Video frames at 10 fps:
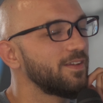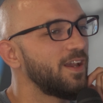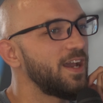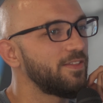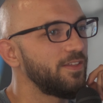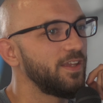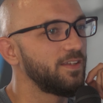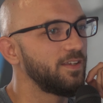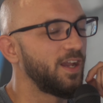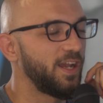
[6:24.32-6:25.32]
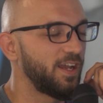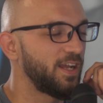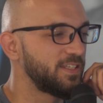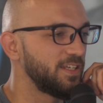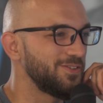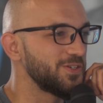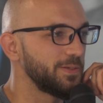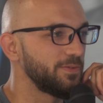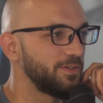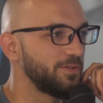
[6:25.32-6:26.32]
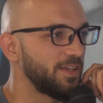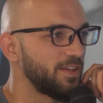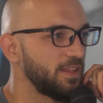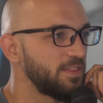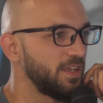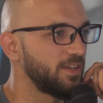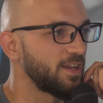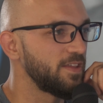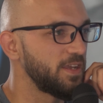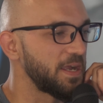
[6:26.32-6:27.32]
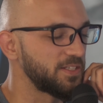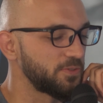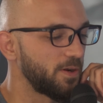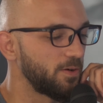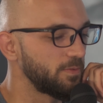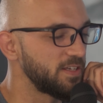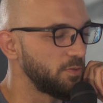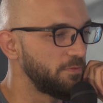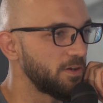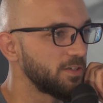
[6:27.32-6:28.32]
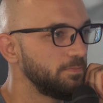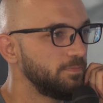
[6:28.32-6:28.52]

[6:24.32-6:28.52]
I think I tend to agree with you. I think Askren will wrestle fuck him.